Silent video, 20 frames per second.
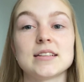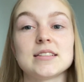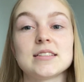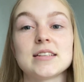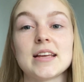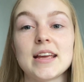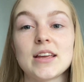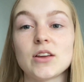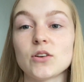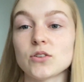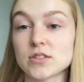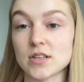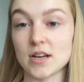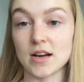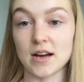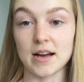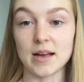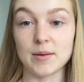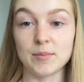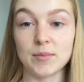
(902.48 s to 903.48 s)
take your
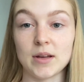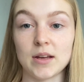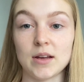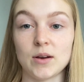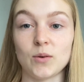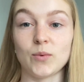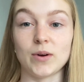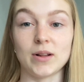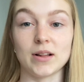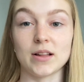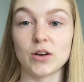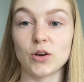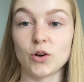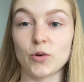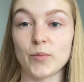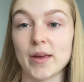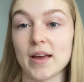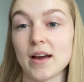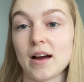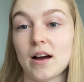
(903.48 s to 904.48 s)
time while
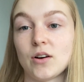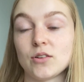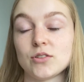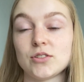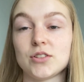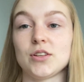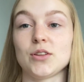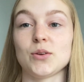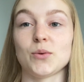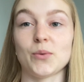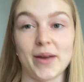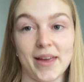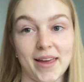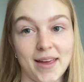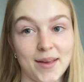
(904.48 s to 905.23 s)
combing out your hair.